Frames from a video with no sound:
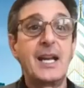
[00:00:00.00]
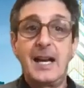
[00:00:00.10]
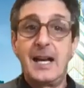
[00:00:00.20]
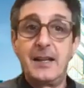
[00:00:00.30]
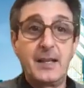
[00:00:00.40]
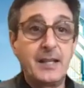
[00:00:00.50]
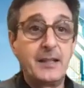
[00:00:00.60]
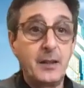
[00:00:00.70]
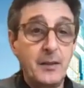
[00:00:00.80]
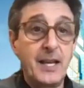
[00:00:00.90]

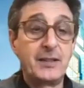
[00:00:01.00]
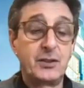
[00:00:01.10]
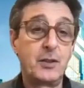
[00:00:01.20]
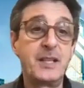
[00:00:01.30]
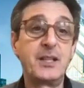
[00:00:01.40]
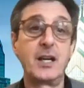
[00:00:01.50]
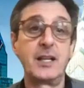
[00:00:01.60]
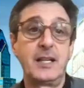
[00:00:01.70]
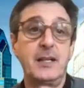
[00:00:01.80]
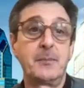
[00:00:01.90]
And that should be done
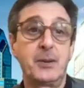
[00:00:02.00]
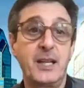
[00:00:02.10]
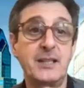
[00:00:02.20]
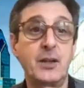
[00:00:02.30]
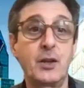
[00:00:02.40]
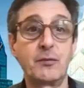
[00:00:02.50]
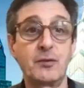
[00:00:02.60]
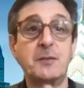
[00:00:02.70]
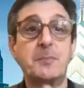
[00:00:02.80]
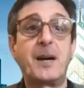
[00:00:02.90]
in a place that could
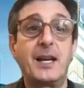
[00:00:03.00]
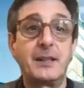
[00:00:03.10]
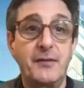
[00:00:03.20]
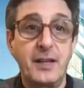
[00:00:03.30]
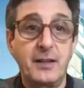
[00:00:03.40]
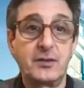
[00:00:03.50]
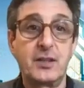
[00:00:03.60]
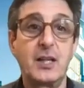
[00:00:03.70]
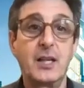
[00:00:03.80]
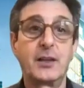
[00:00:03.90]
respond if there's
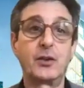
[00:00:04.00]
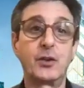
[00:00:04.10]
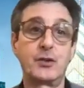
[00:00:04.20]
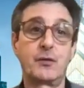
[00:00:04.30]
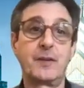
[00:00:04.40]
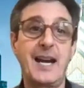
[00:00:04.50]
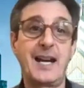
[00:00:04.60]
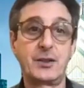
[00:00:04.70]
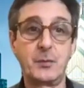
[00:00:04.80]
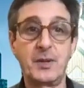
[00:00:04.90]
an allergic
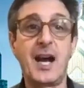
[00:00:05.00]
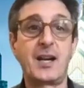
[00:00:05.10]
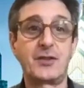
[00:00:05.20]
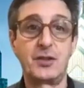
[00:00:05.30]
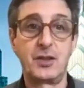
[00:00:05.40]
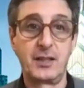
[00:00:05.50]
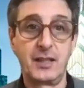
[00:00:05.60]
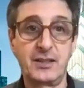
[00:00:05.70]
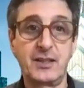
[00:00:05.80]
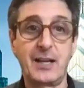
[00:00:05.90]
reaction with oxygen,
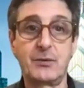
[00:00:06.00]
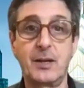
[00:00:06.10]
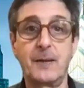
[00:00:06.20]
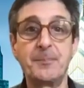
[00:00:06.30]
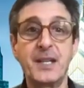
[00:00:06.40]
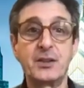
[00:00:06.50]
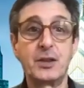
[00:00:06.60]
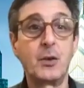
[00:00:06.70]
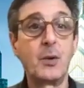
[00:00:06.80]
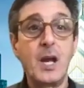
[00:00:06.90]
et cetera.
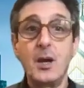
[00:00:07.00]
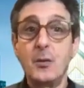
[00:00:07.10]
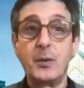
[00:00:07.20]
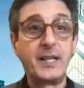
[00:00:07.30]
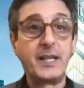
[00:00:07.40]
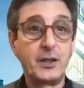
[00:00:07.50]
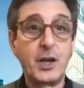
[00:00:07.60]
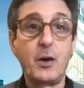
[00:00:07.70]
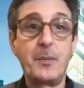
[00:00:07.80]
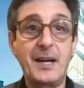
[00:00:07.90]
So we need to
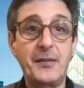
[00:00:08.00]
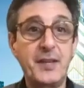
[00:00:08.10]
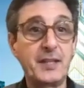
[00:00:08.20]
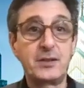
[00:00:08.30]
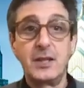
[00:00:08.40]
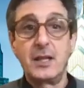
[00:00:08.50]
know about this.